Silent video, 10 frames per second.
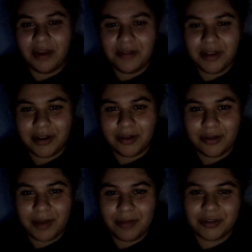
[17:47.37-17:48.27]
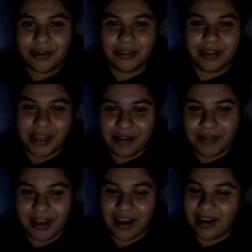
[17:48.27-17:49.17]
I feel like a lot of people don't leave
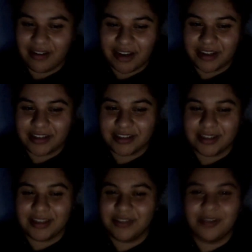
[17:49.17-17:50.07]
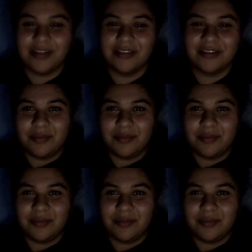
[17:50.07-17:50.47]
their areas and don't